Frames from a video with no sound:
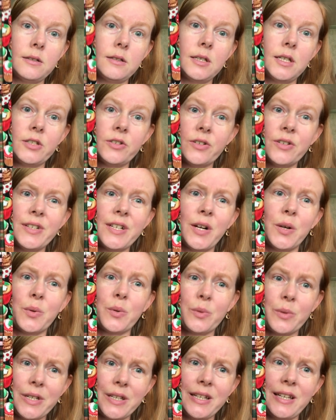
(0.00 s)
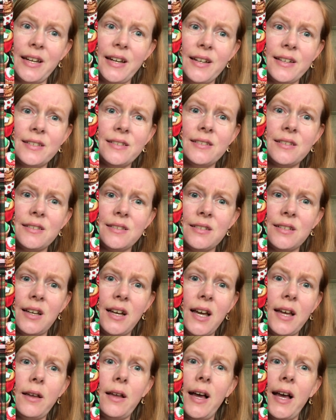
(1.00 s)
it turned out really nice.
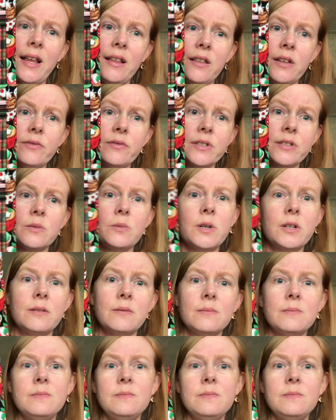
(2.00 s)
I love this one.